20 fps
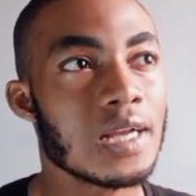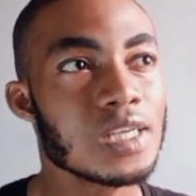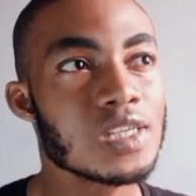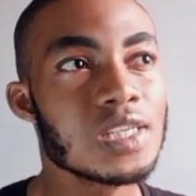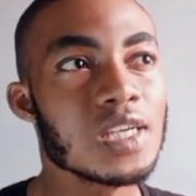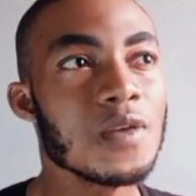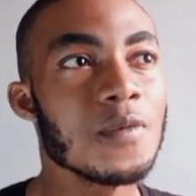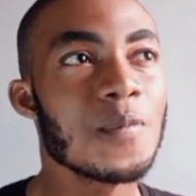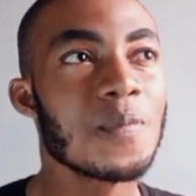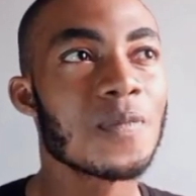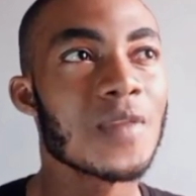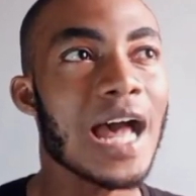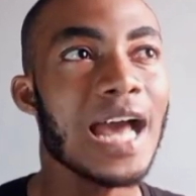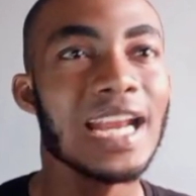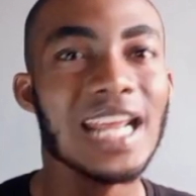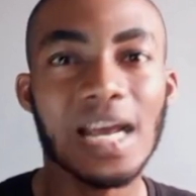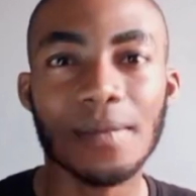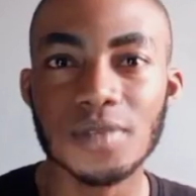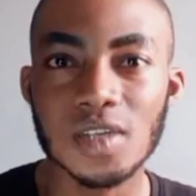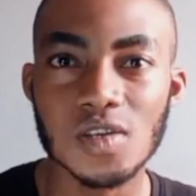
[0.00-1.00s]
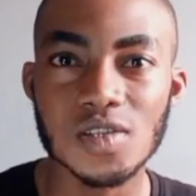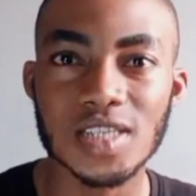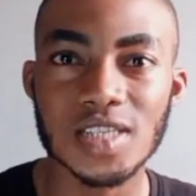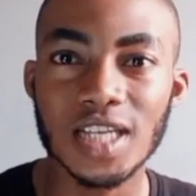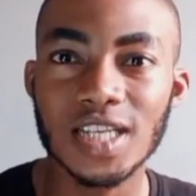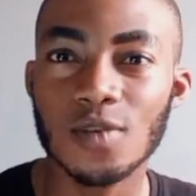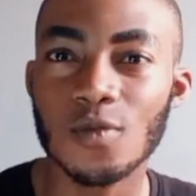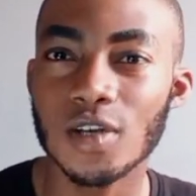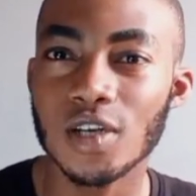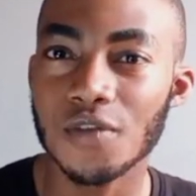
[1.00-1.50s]
You see, Ali Abdul
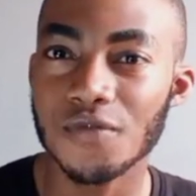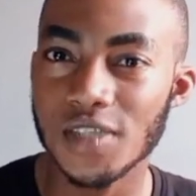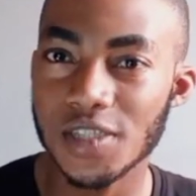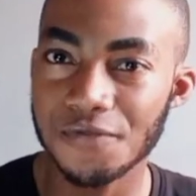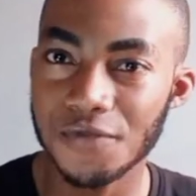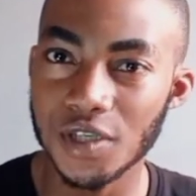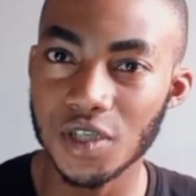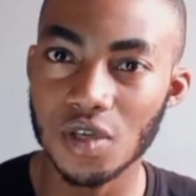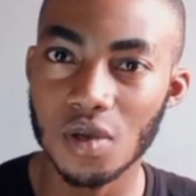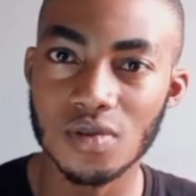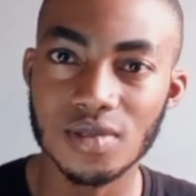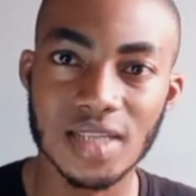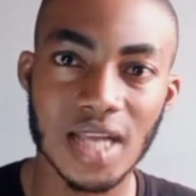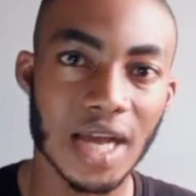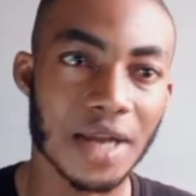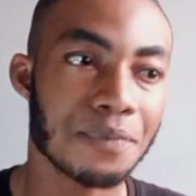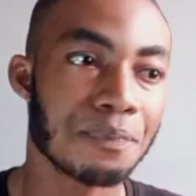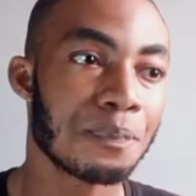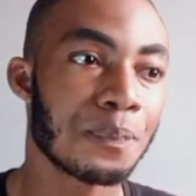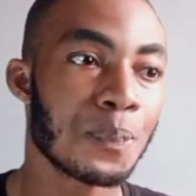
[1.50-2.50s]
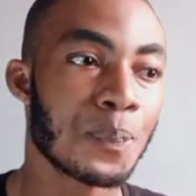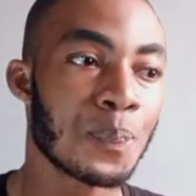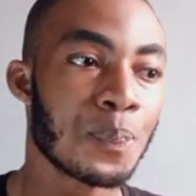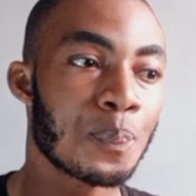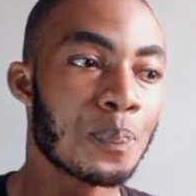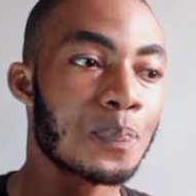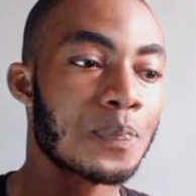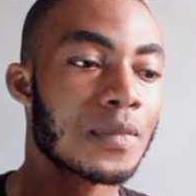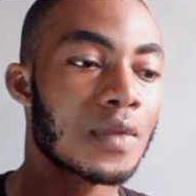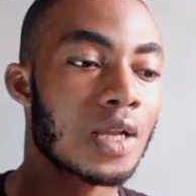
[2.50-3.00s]
said in one of his videos that
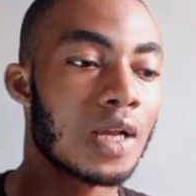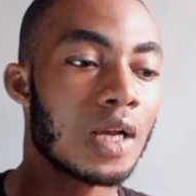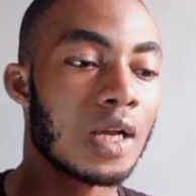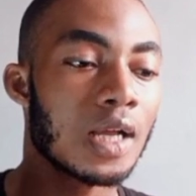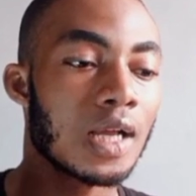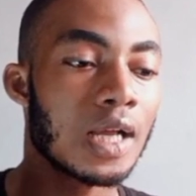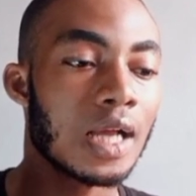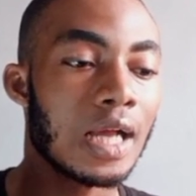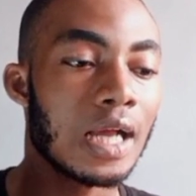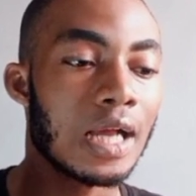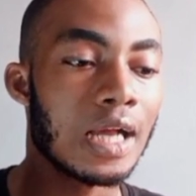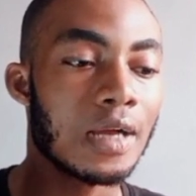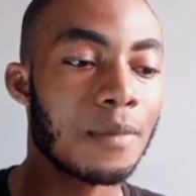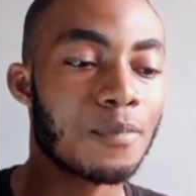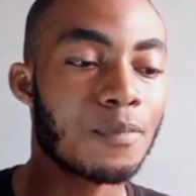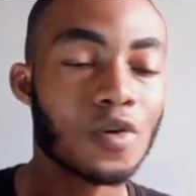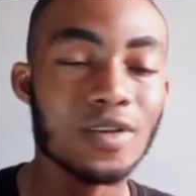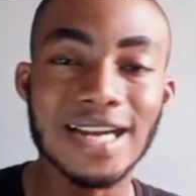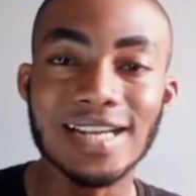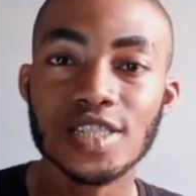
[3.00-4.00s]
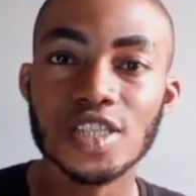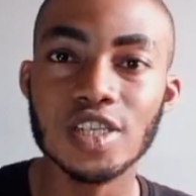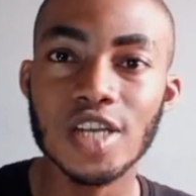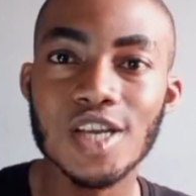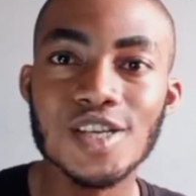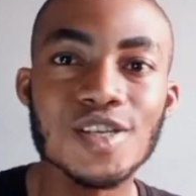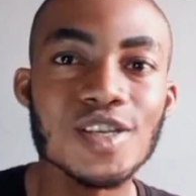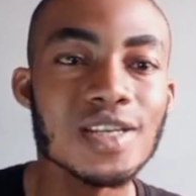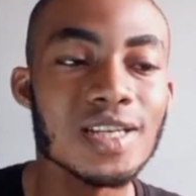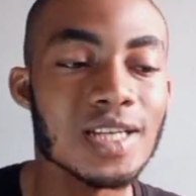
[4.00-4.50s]

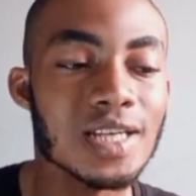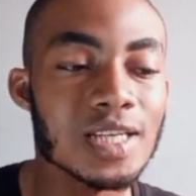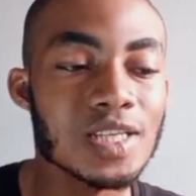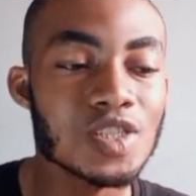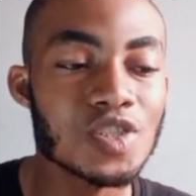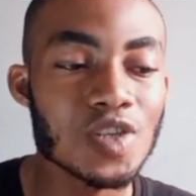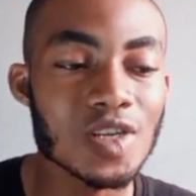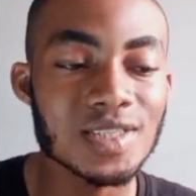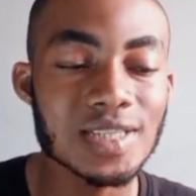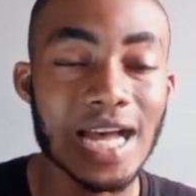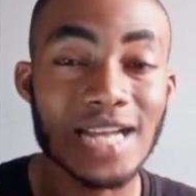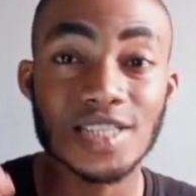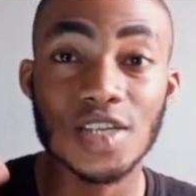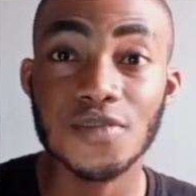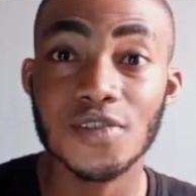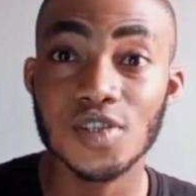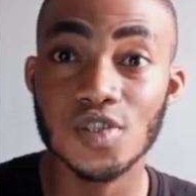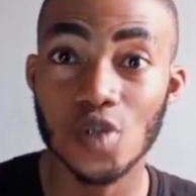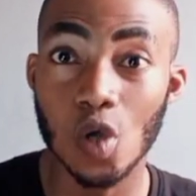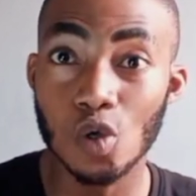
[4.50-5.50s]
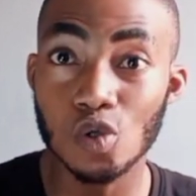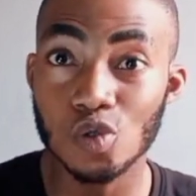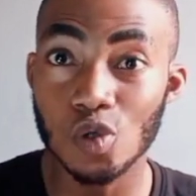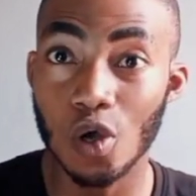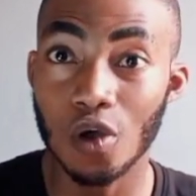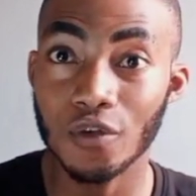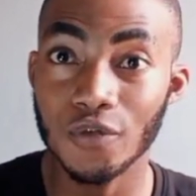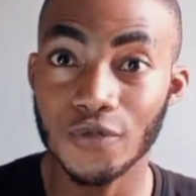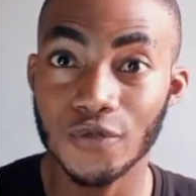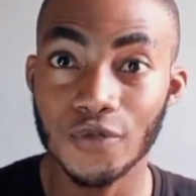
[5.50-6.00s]
procrastination is just as a result
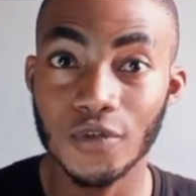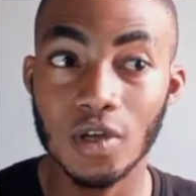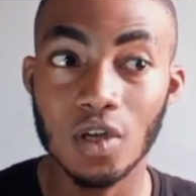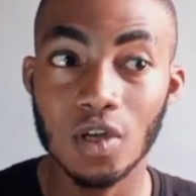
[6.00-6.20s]
of